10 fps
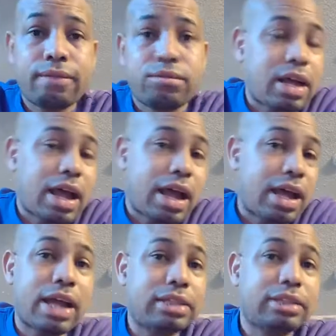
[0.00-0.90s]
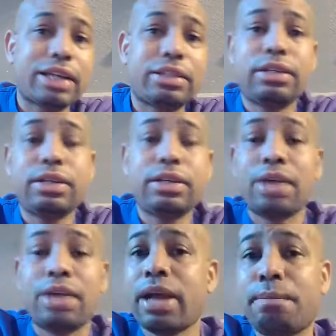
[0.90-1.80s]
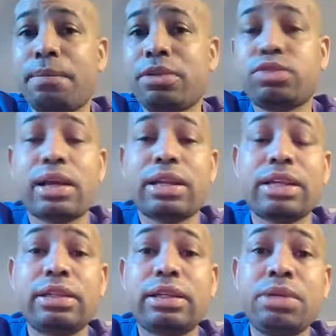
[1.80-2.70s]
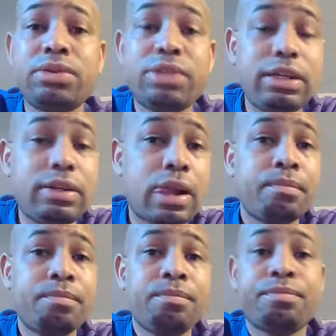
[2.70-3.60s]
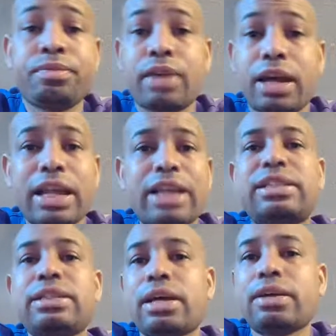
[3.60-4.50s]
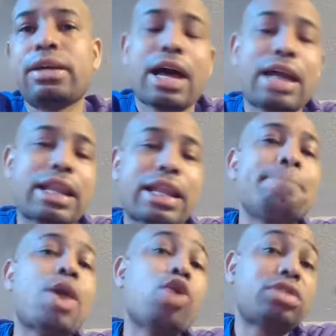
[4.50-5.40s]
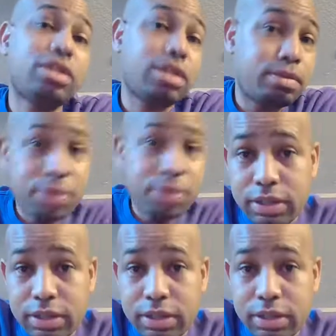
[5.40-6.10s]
I just like man. That's why I like the community. I like most of the community.